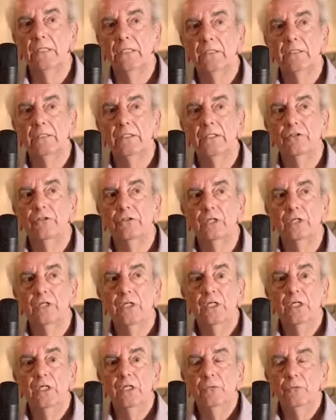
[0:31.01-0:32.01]
etc.,
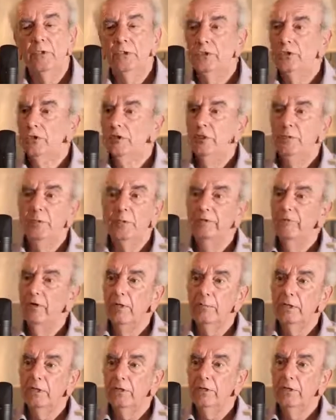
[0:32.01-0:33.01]
which are simply
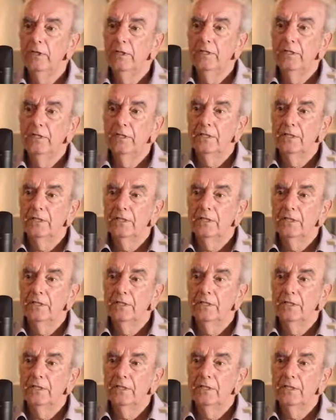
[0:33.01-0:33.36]
rubbish.